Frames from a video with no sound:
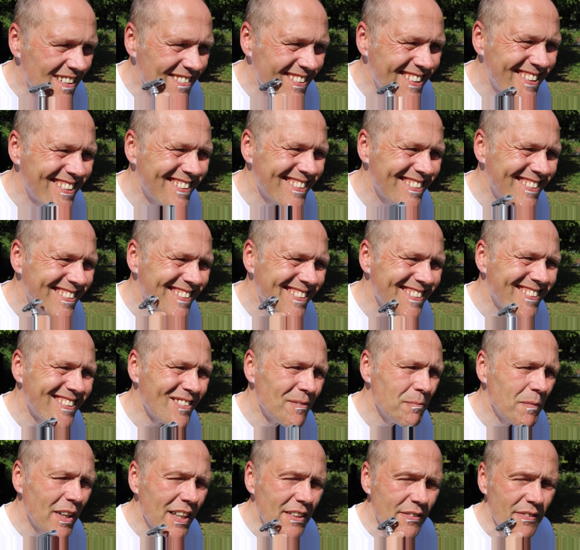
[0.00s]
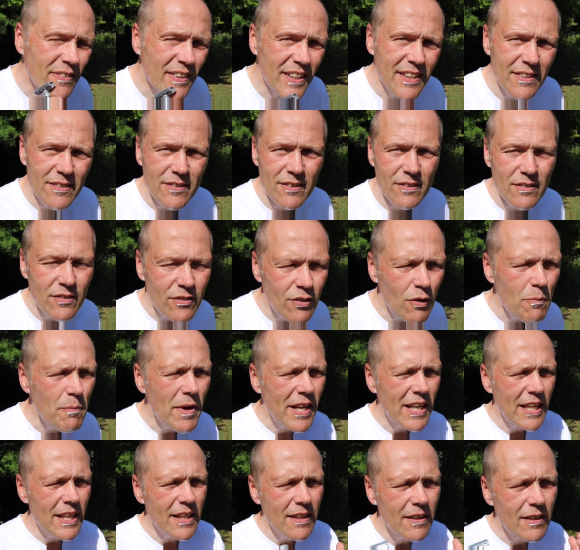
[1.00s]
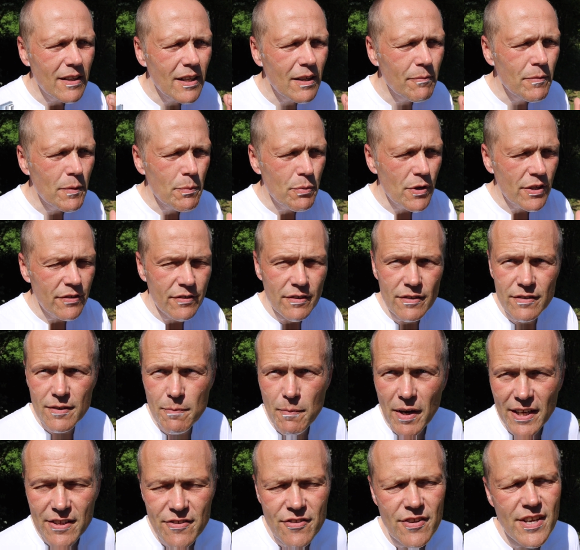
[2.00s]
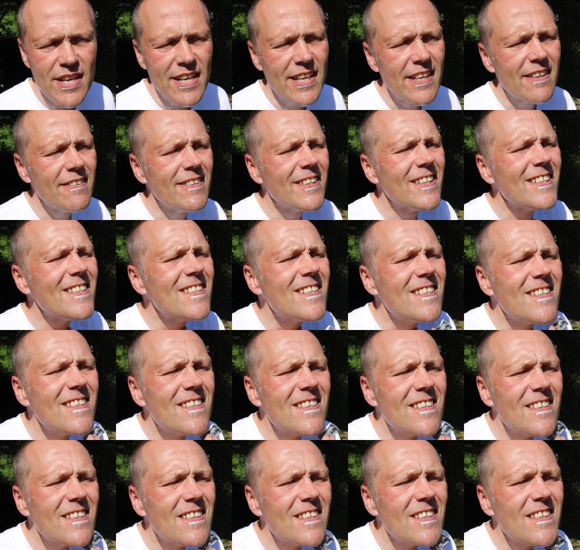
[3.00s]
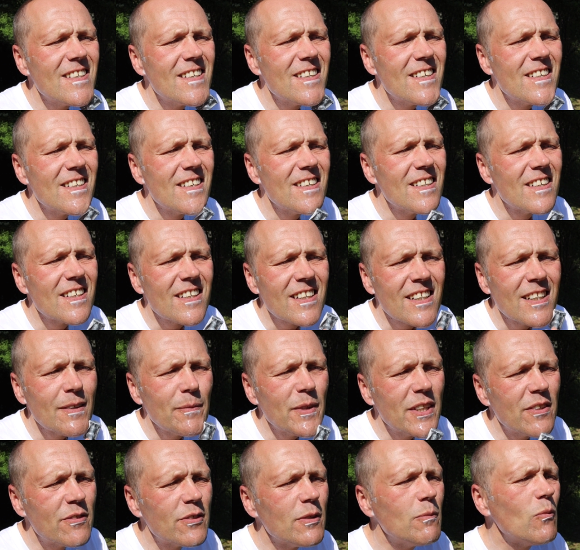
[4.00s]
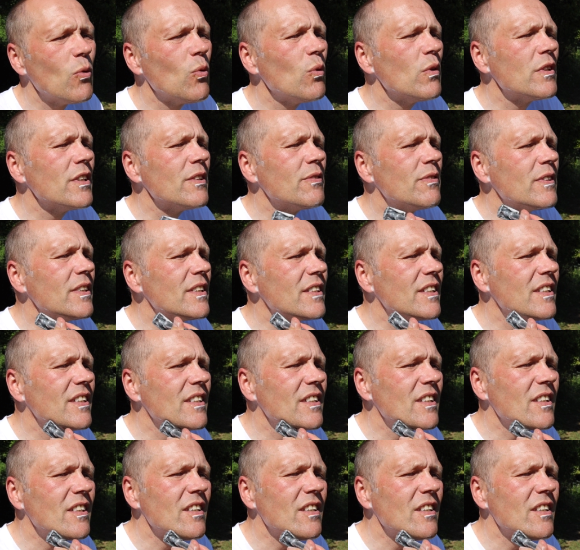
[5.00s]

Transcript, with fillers: because on my face, so many of uh, the bristles in my chin area coming from all different